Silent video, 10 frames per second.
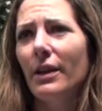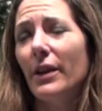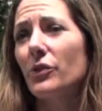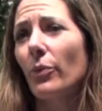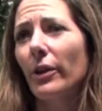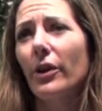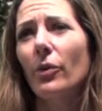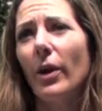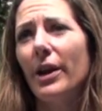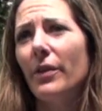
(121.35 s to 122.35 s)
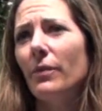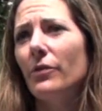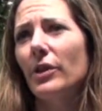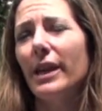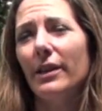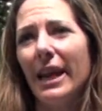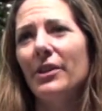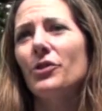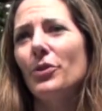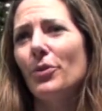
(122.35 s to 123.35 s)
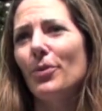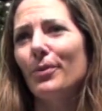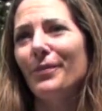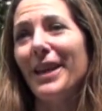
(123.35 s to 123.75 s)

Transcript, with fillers: That's a really good way to get into